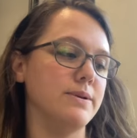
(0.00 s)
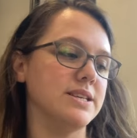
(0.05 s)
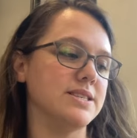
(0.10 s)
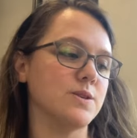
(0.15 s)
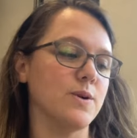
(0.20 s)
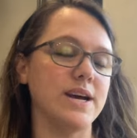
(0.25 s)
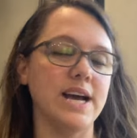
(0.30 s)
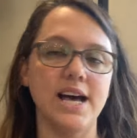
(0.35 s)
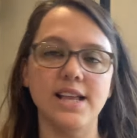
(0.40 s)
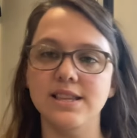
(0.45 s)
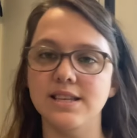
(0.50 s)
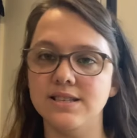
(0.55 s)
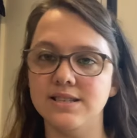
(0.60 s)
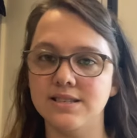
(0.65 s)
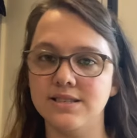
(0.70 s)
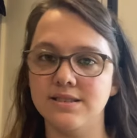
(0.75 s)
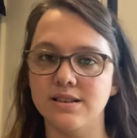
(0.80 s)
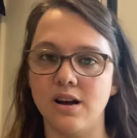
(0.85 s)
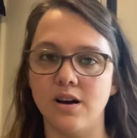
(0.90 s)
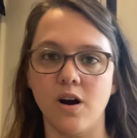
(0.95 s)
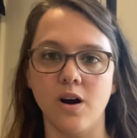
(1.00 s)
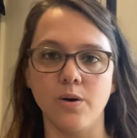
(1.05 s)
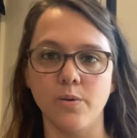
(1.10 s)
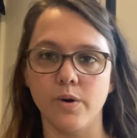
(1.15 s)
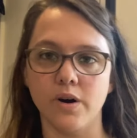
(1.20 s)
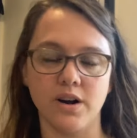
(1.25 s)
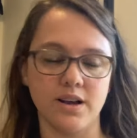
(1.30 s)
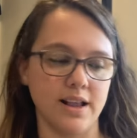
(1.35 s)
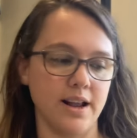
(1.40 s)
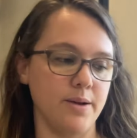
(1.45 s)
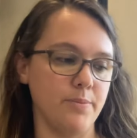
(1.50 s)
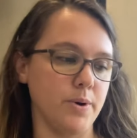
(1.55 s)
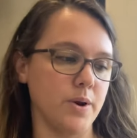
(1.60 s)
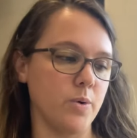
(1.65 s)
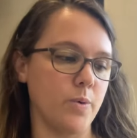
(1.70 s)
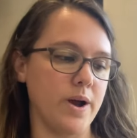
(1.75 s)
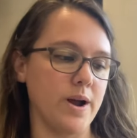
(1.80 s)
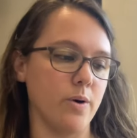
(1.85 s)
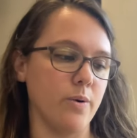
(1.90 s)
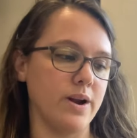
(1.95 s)
So I had this artwork that I put
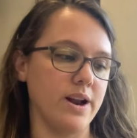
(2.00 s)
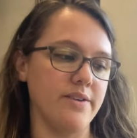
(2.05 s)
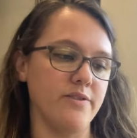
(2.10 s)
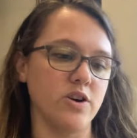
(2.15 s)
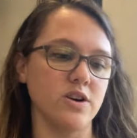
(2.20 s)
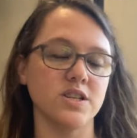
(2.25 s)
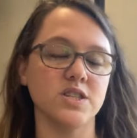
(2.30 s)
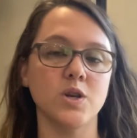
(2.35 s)
away or whatever.